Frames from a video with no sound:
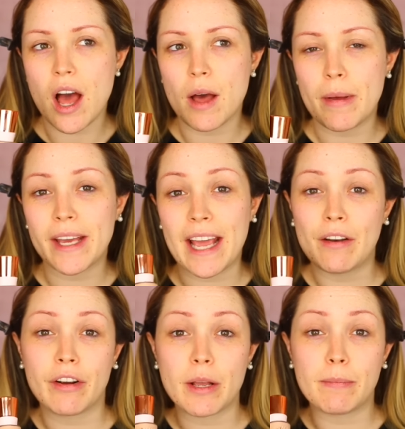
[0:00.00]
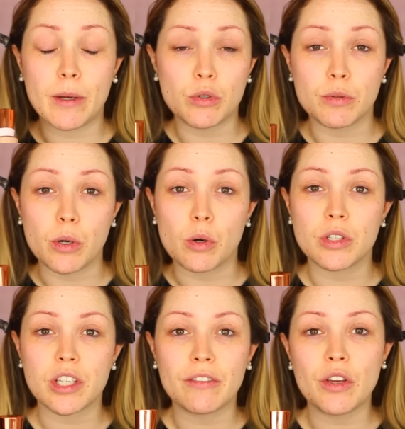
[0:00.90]
uh, but again very
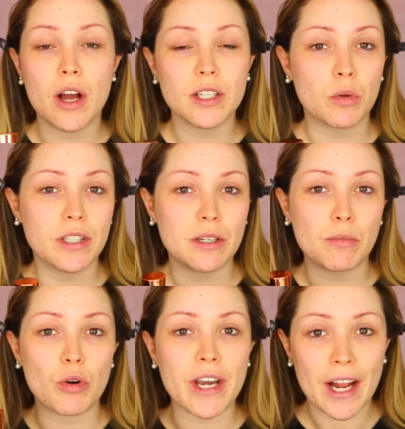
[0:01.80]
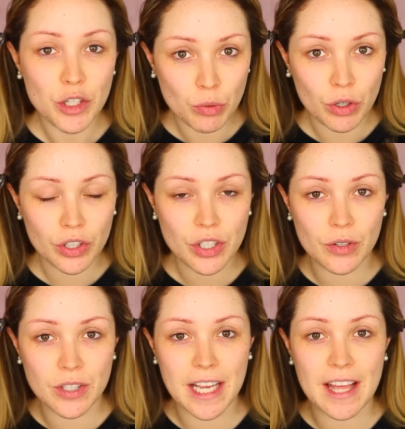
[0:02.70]
buildable. So if you guys wanted a more natural look to
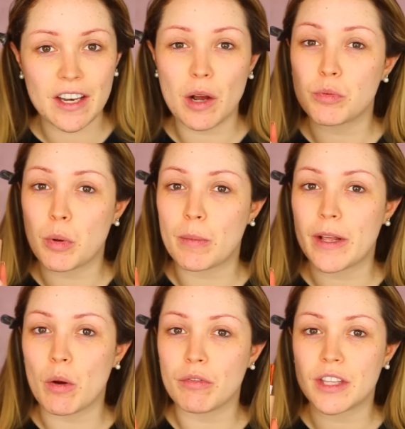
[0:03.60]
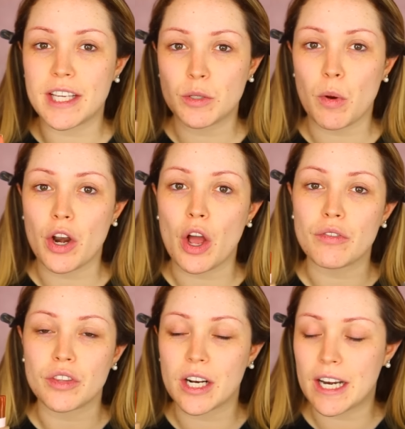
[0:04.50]
your skin, then I would probably opt for this one
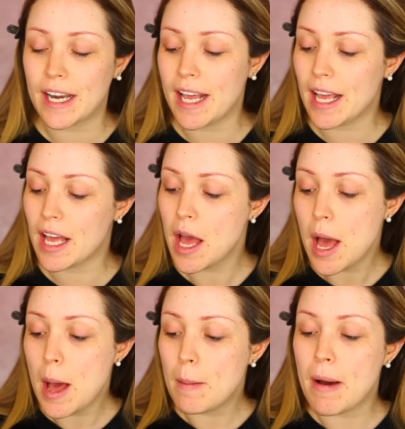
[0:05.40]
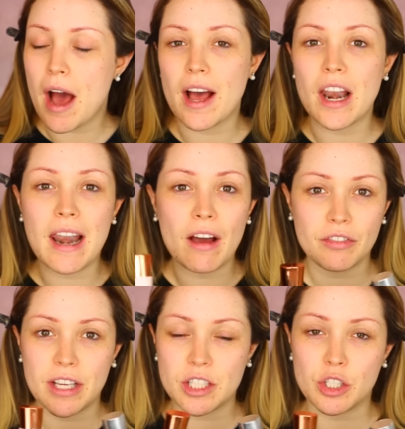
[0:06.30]
over the Clinique. But I
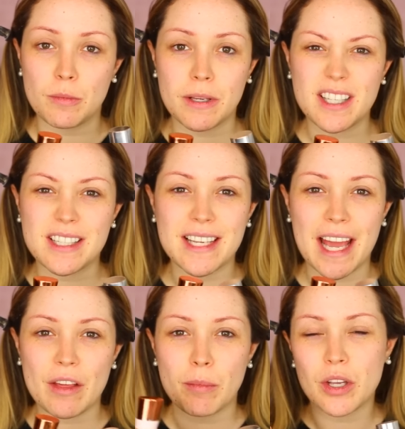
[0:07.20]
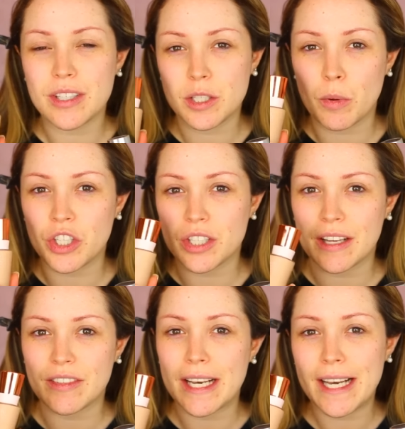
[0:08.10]
love these two mixing together because this one just
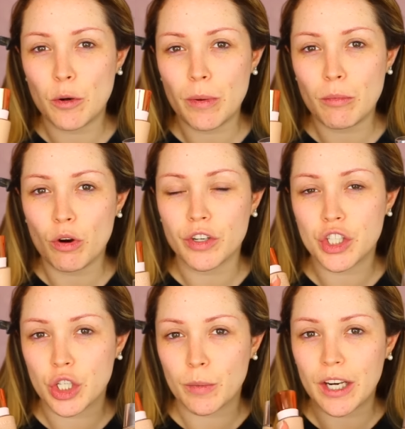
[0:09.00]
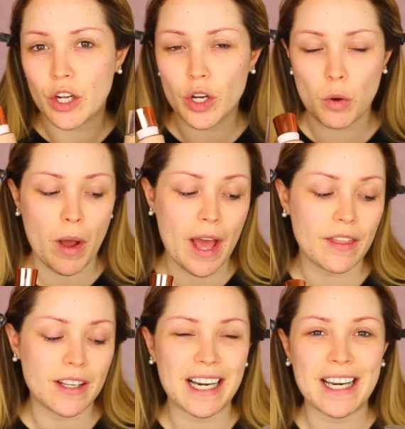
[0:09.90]
gives a little bit more of a dewy look
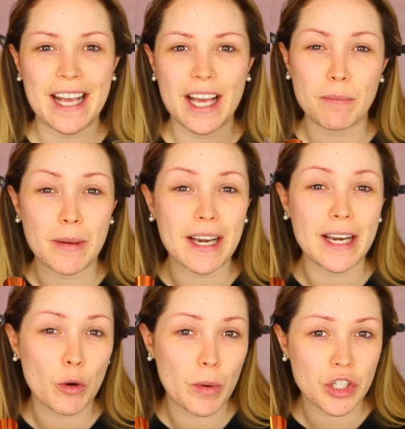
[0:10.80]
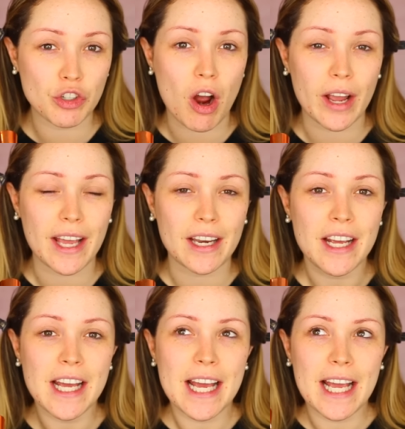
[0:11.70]
where the Clinique can be a little bit drying